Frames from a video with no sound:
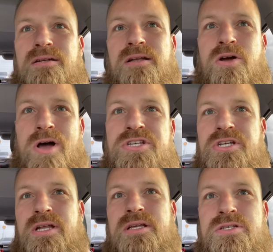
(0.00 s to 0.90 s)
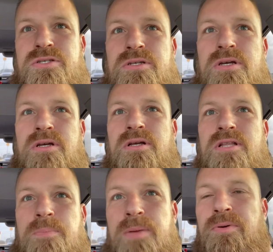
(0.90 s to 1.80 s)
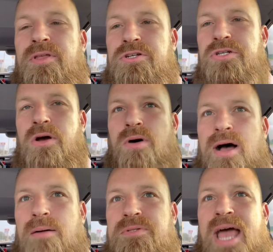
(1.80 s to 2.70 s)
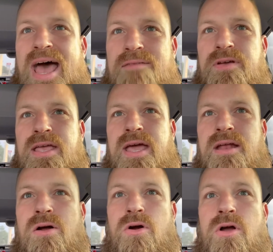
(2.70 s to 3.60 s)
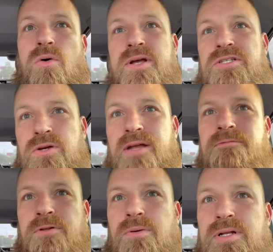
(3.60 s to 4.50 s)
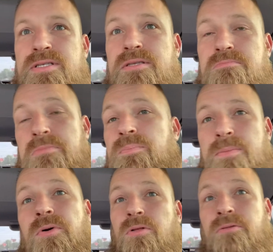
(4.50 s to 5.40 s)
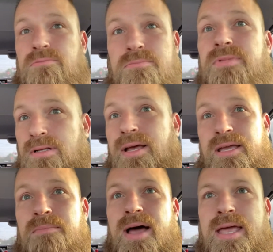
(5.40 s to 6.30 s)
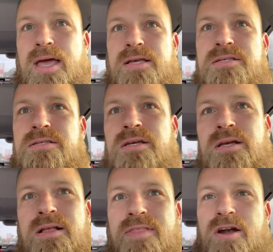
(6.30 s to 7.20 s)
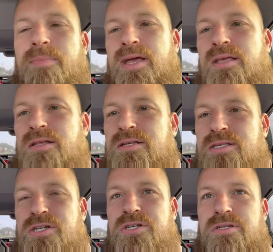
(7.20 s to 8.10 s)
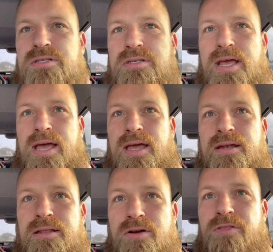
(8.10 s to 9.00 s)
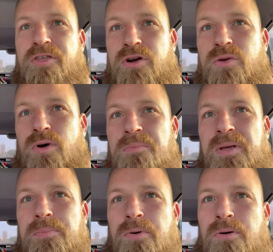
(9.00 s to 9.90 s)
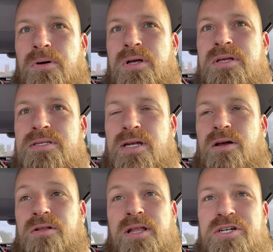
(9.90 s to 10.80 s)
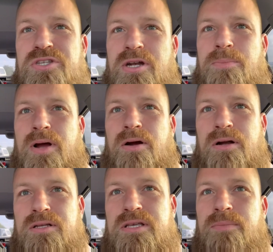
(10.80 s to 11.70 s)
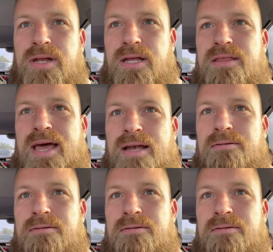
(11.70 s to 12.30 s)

the question is, the people that show up to advocate are going to influence the people, like in my case, that are making the decisions. And there are 31 people sitting on the Legislative Priorities Committee that